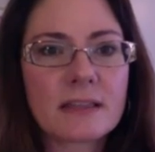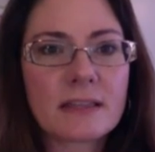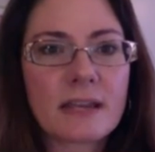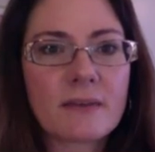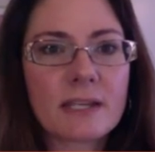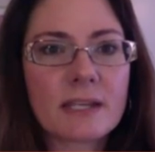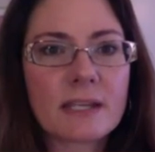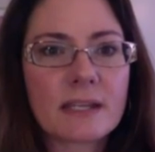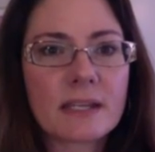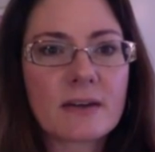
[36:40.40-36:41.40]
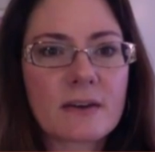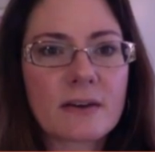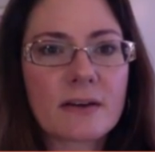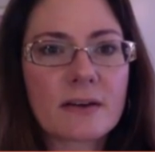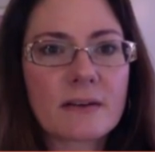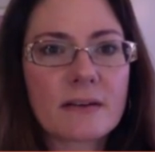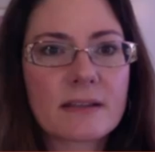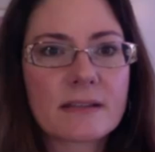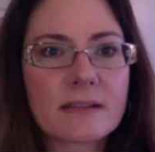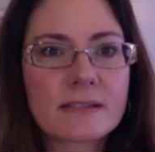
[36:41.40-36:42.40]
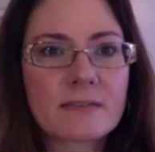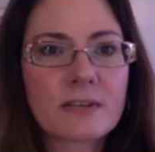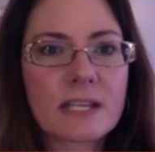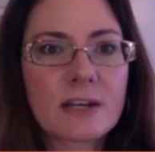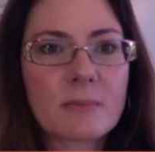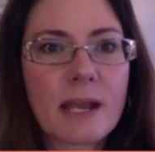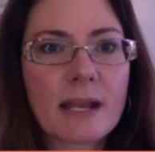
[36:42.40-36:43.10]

that we can get her, see if we can get her back.